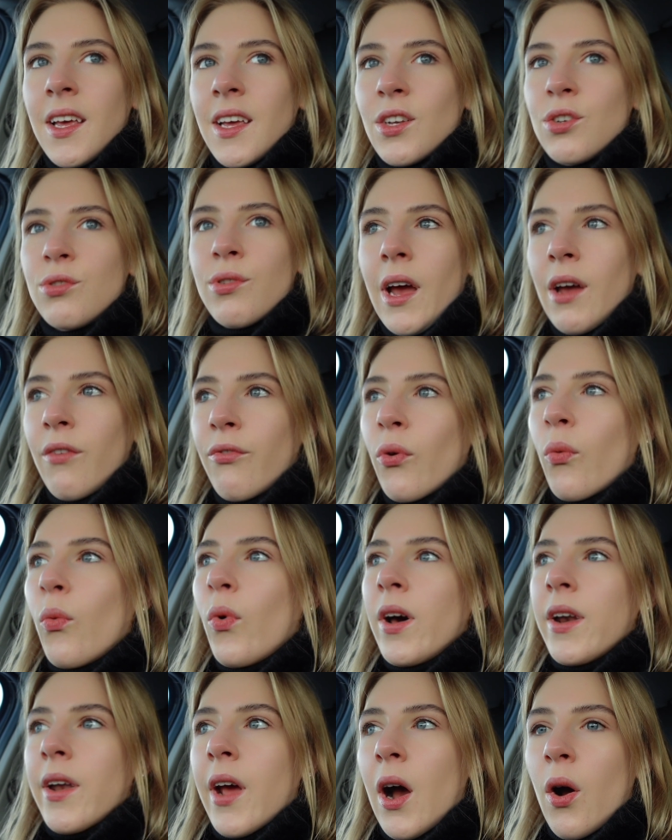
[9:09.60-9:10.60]
drive for
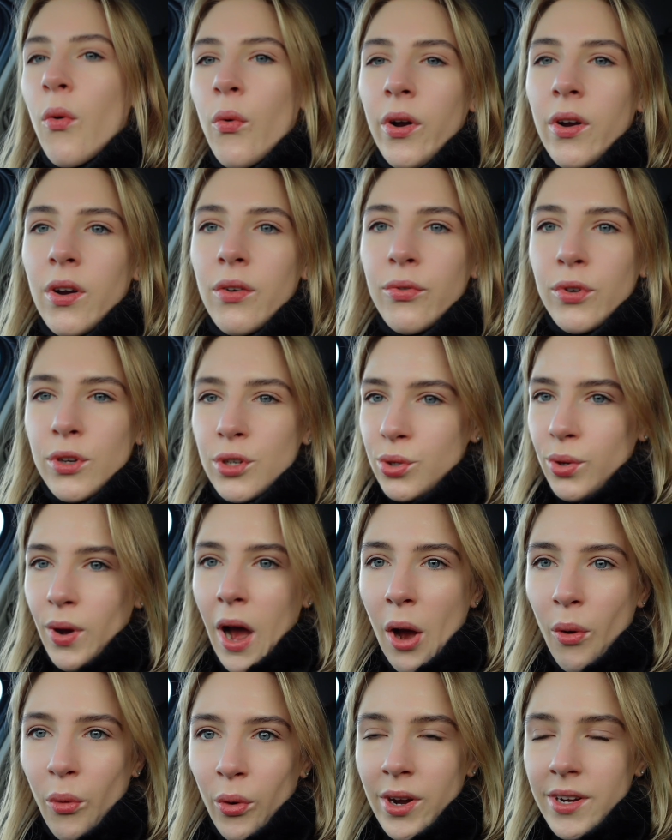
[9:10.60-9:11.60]
1 hour, for 2
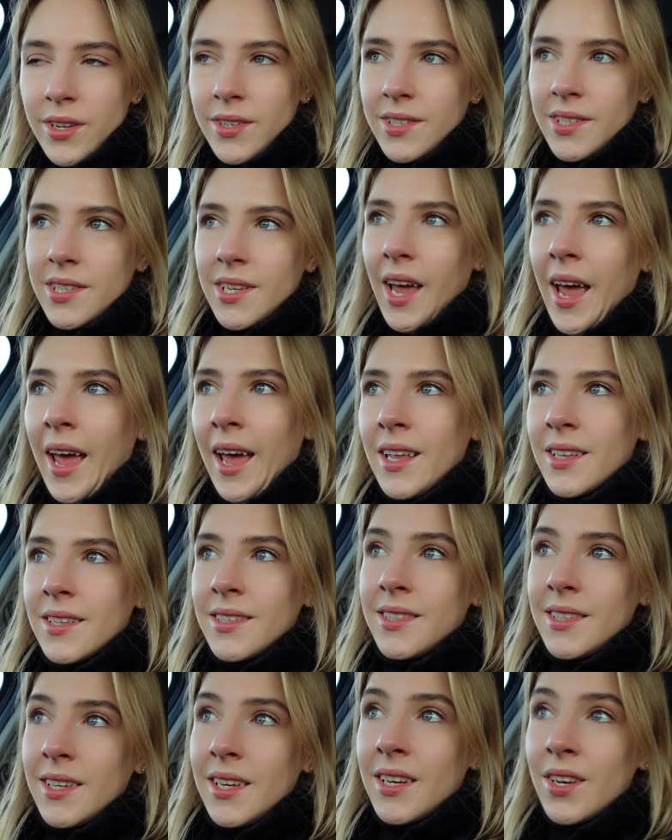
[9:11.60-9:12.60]
hours and
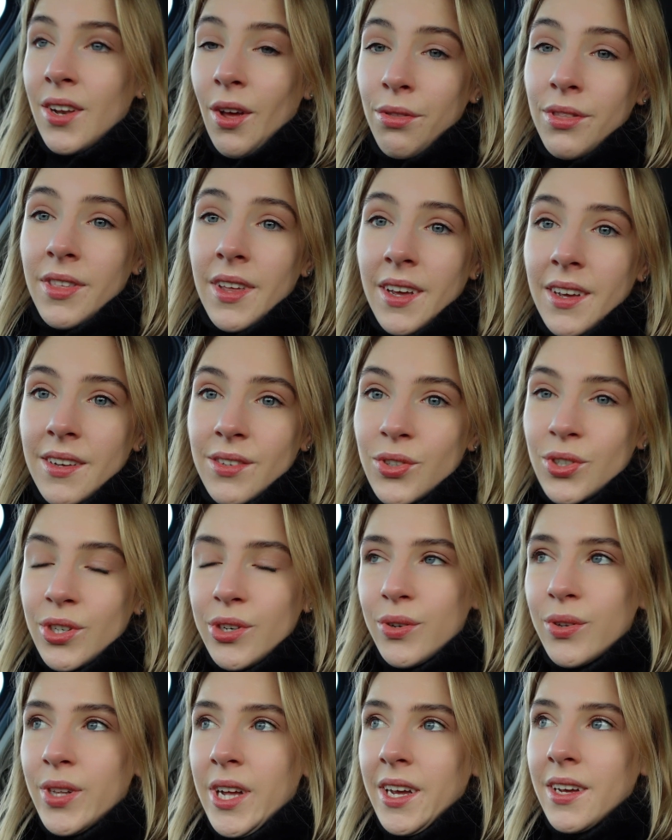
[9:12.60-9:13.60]
see nothing.
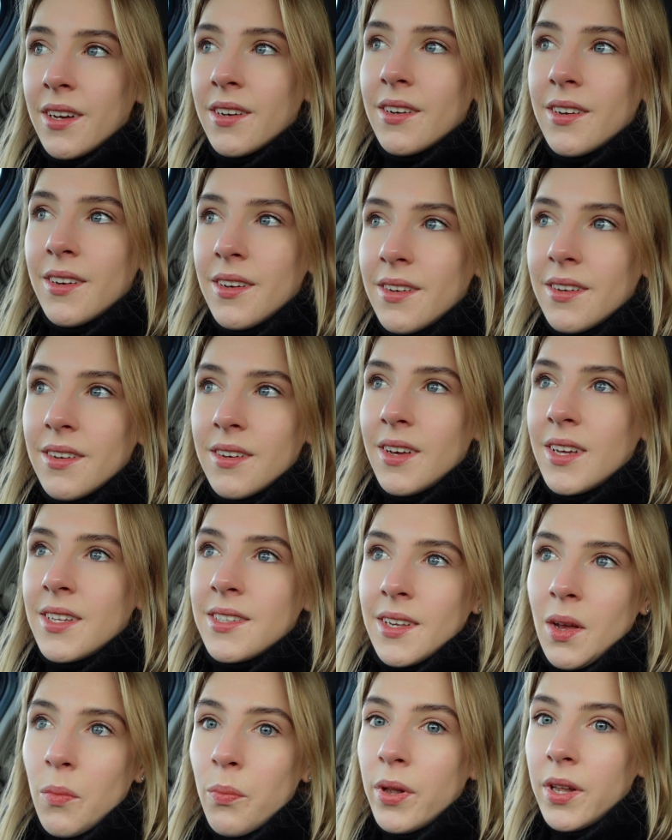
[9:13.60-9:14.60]
So like
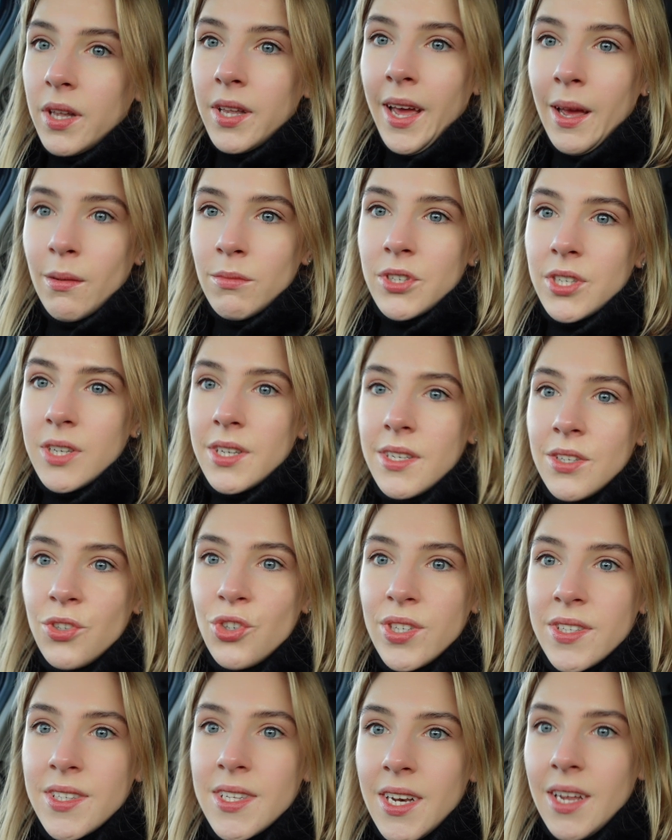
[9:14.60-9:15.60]
it's completely empty, it's
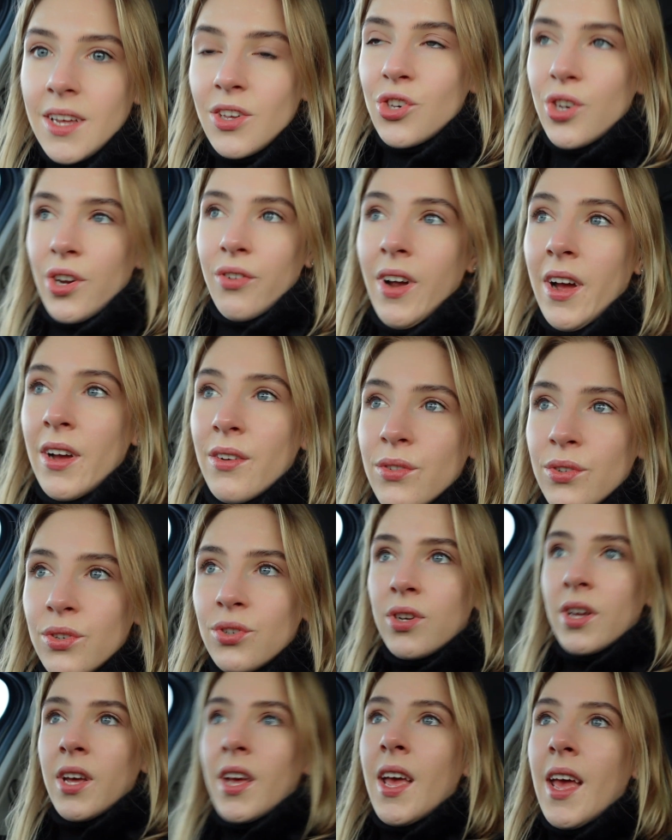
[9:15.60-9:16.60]
just the nature
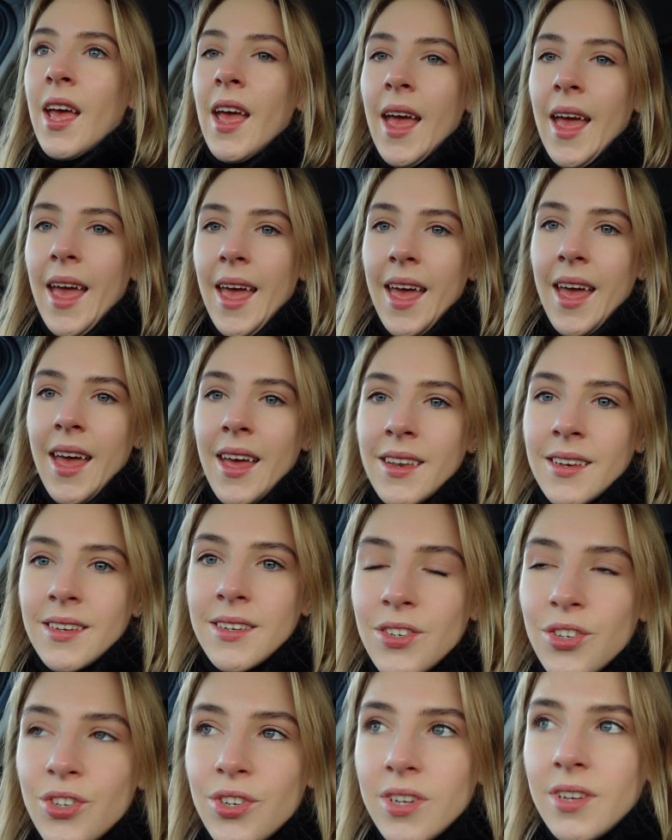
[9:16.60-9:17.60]
around.
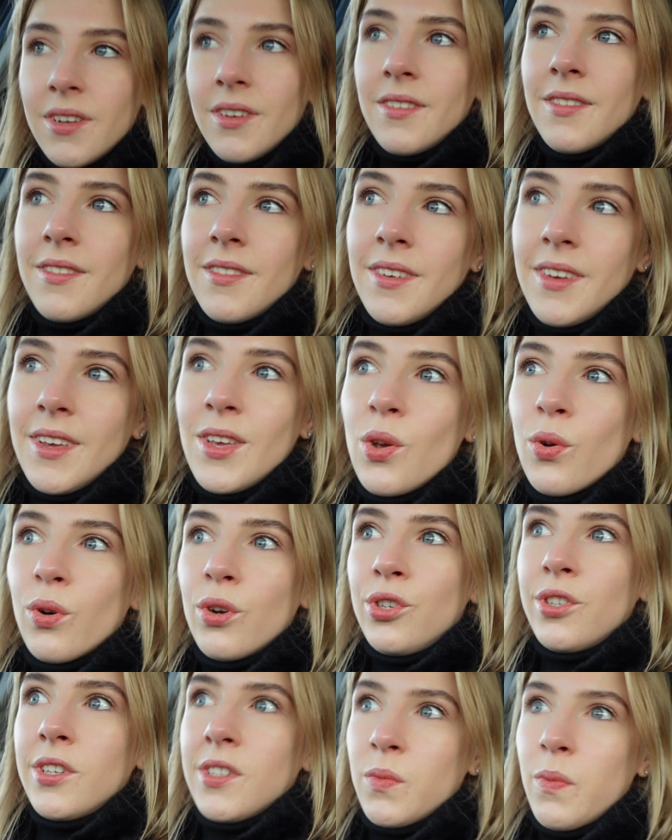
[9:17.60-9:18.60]
And you're
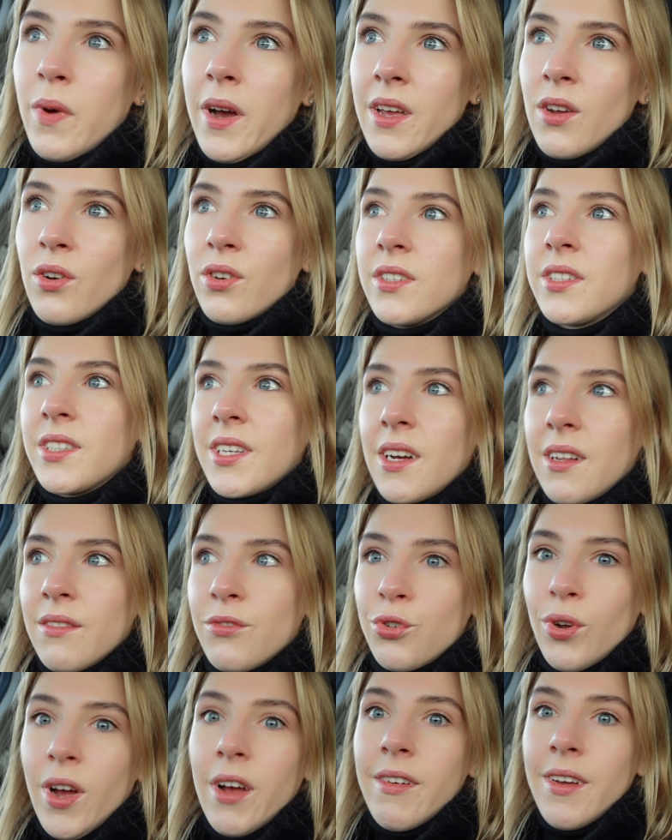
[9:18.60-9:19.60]
just by yourself
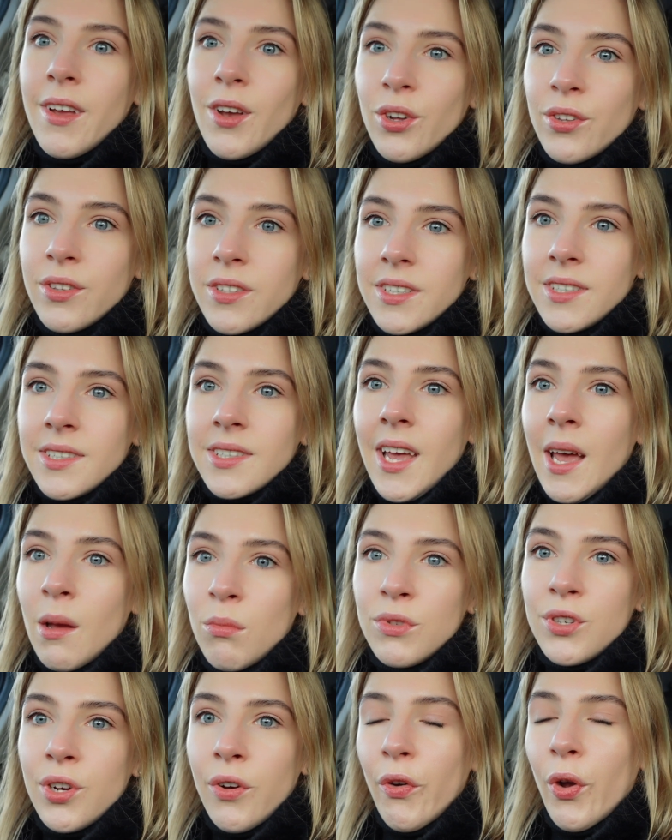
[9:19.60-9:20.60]
driving on this
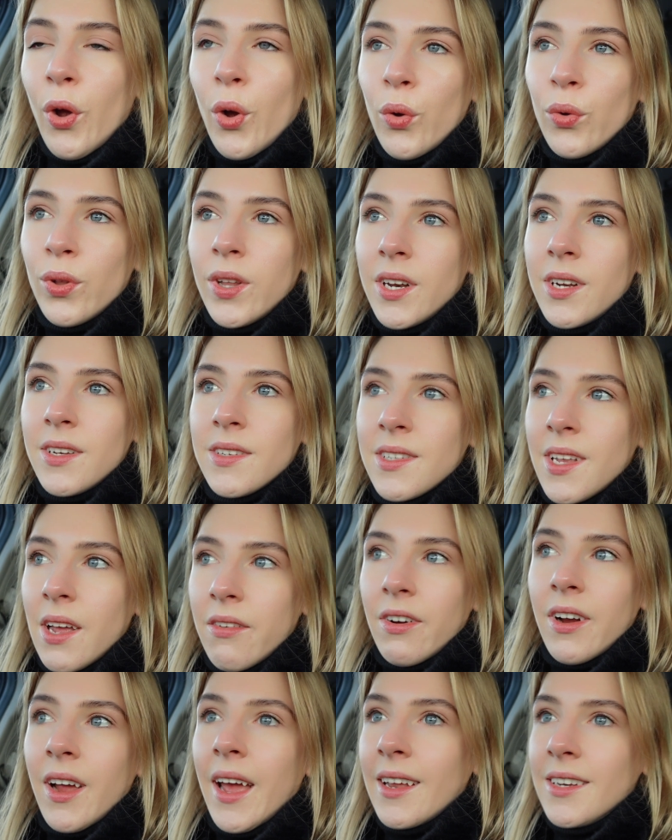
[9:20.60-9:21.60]
empty road that is
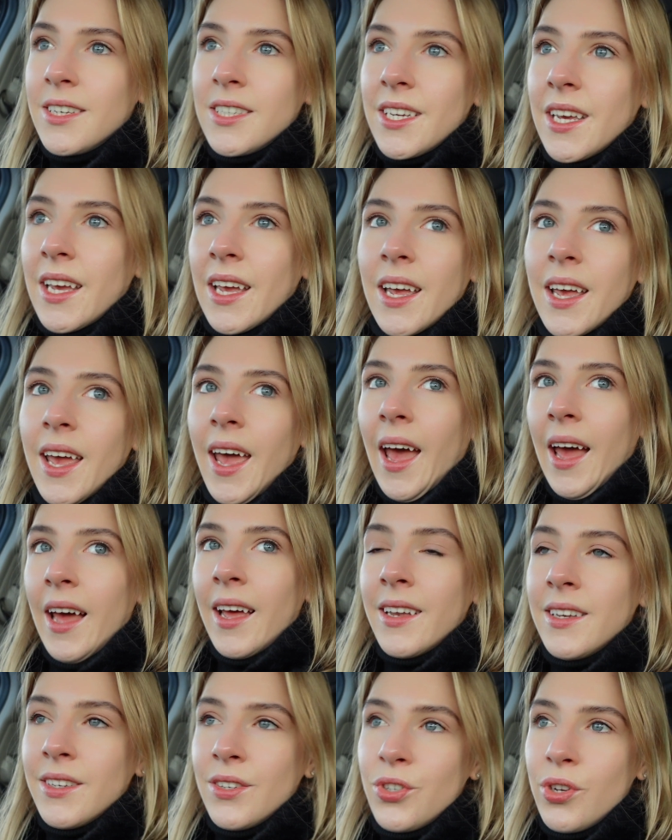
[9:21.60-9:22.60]
never ending,
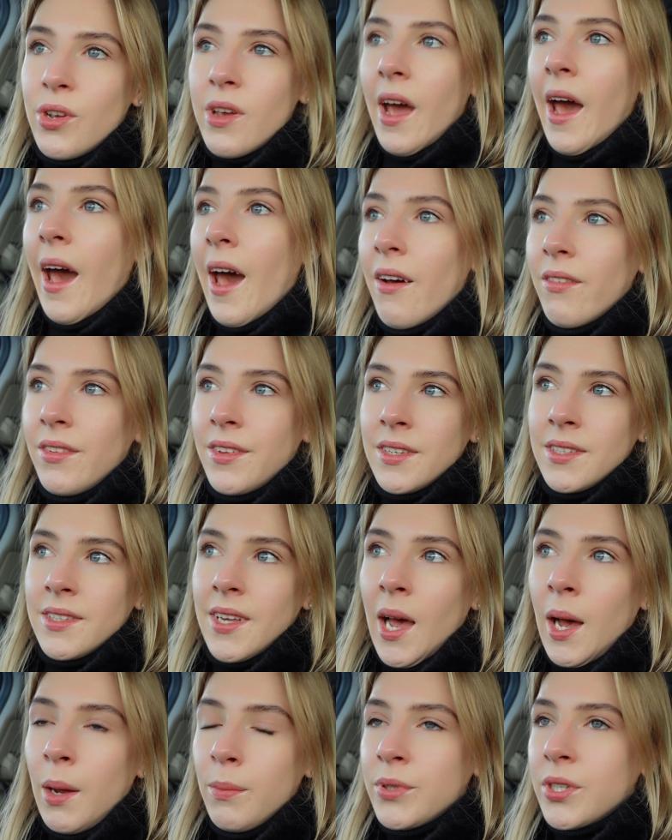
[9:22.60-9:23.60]
and you have this
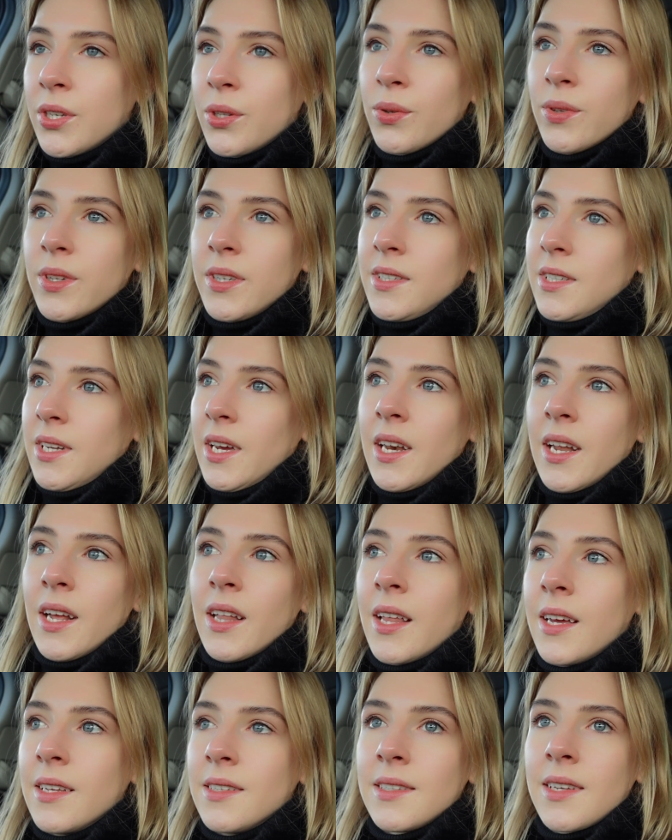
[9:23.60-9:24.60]
absolutely stunning
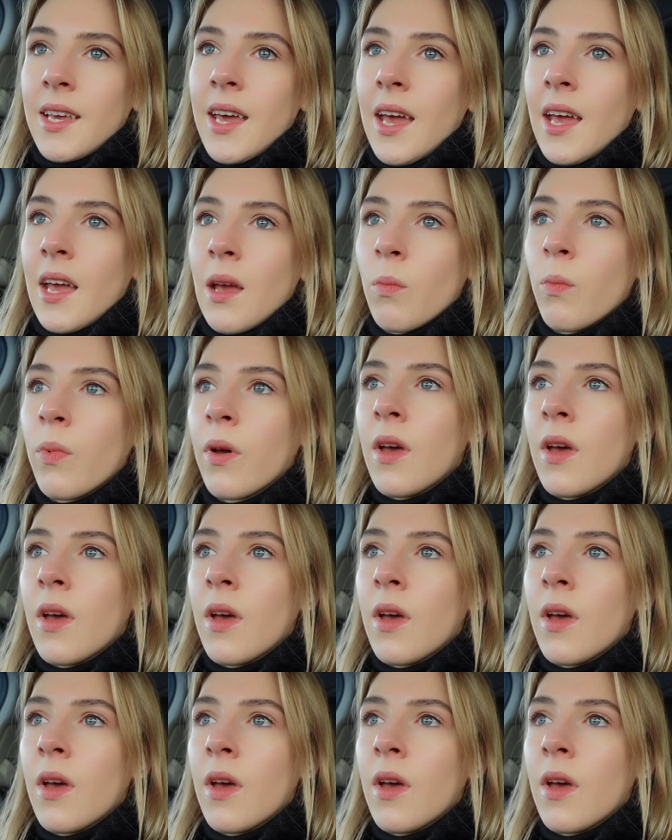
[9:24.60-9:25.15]
landscape.